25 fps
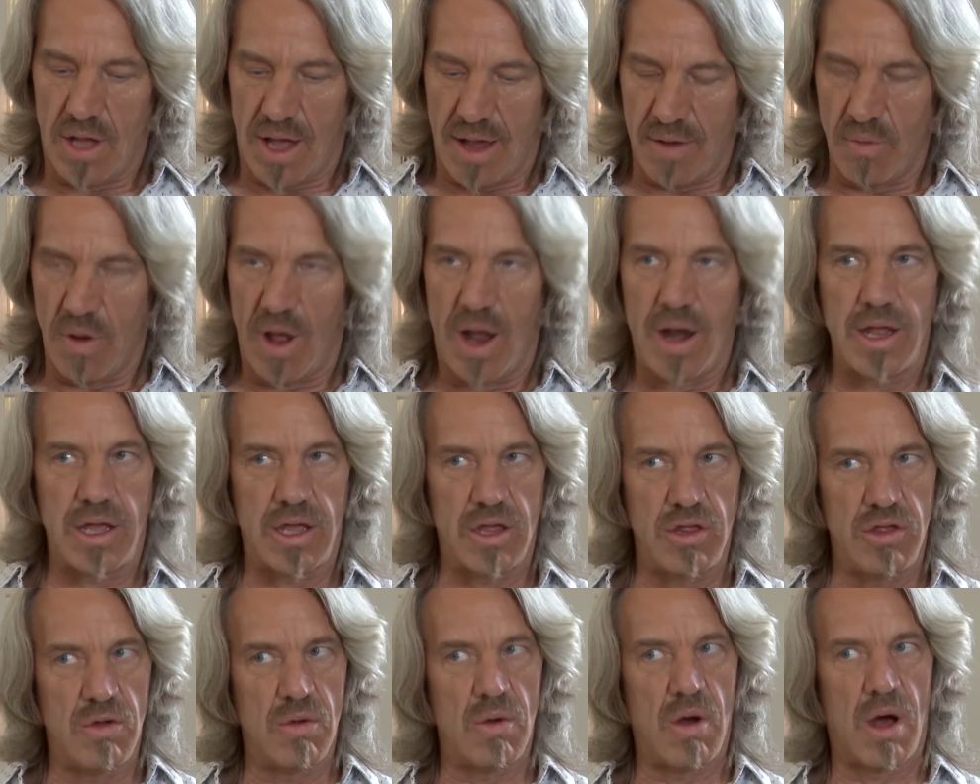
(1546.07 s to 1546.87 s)

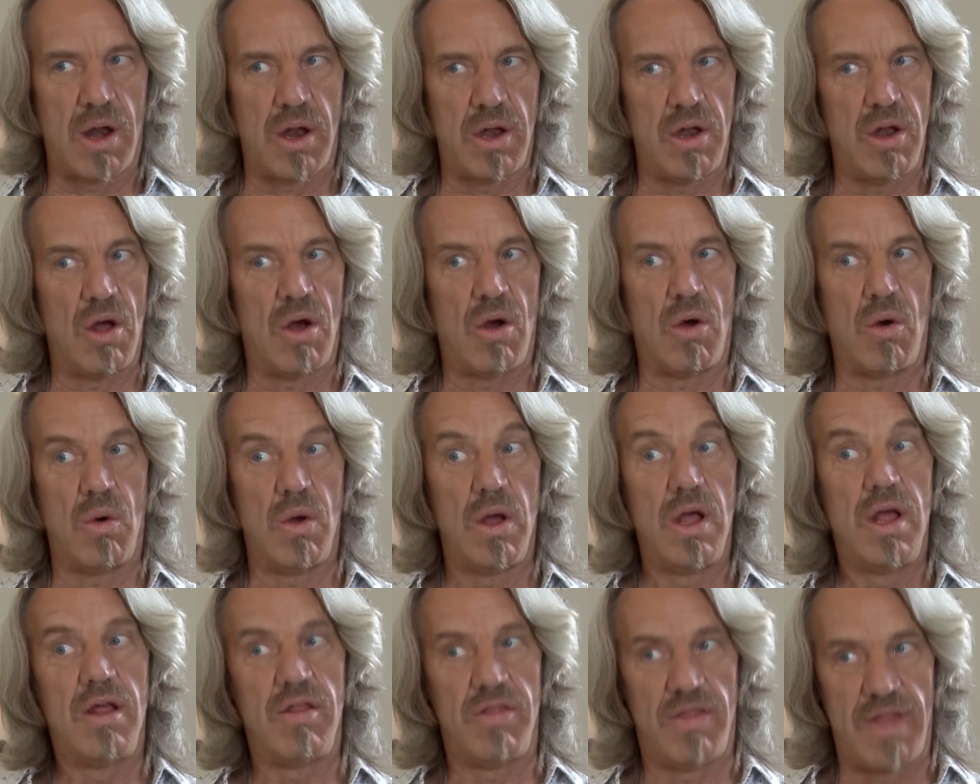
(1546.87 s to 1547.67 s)
Ironic and You Ought to
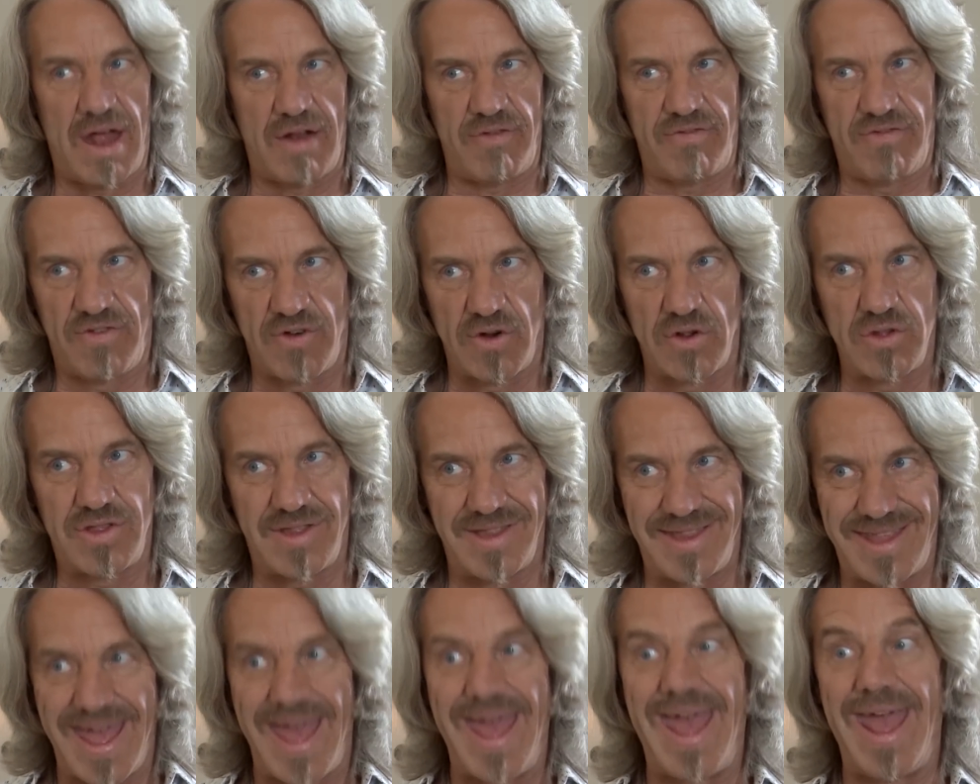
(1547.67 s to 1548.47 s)
Know that
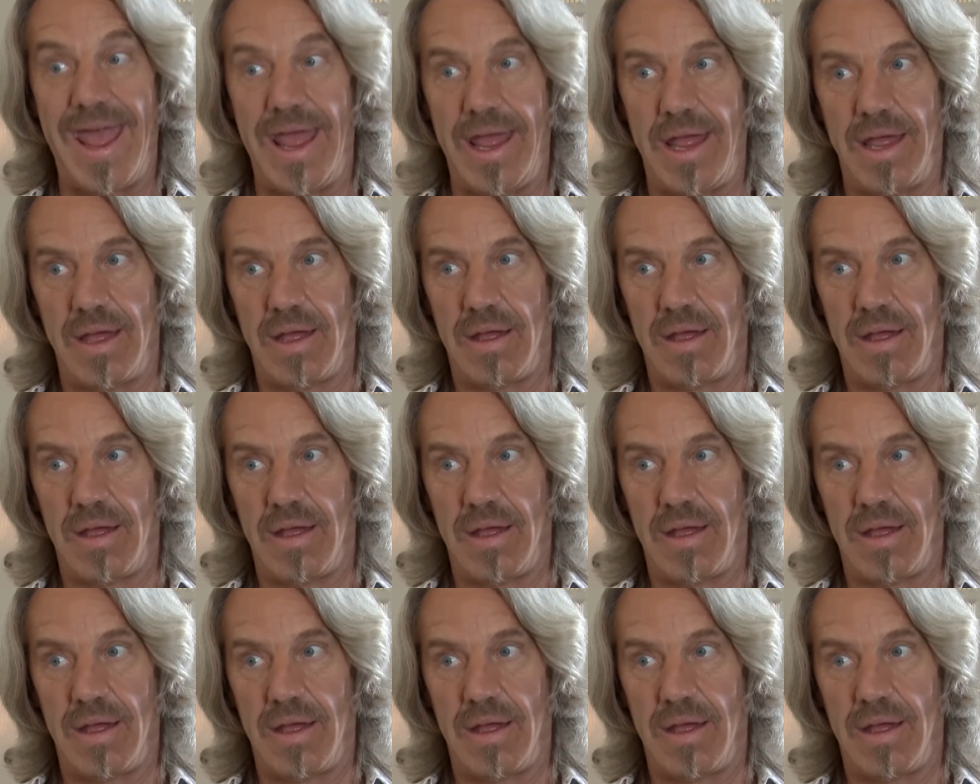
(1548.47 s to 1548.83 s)
first day,